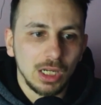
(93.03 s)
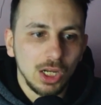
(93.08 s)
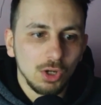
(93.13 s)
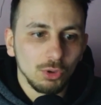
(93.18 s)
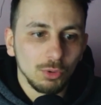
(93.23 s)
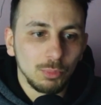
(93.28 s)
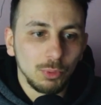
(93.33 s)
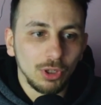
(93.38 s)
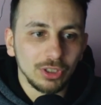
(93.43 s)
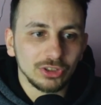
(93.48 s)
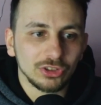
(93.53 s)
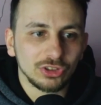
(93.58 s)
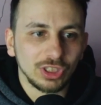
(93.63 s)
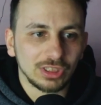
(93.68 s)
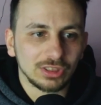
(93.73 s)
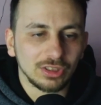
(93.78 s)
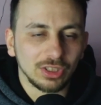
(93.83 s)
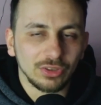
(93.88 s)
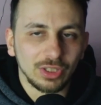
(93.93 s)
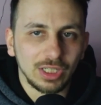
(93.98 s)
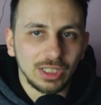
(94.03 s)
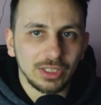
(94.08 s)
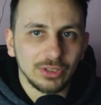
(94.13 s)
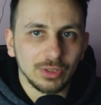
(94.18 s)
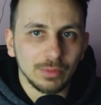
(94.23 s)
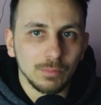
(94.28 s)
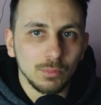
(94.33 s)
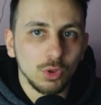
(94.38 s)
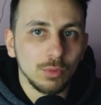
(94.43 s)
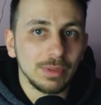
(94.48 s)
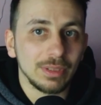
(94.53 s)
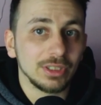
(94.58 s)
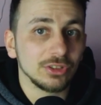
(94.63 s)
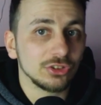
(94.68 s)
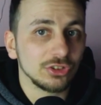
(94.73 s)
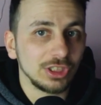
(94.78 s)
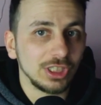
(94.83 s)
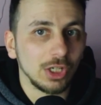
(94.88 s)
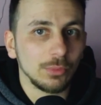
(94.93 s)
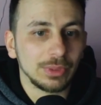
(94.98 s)
we'll probably stick to that at the moment and
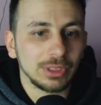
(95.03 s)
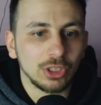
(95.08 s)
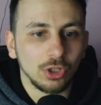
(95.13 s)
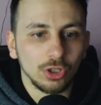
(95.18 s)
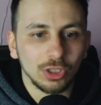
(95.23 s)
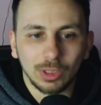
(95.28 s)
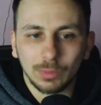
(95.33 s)
see how we go on.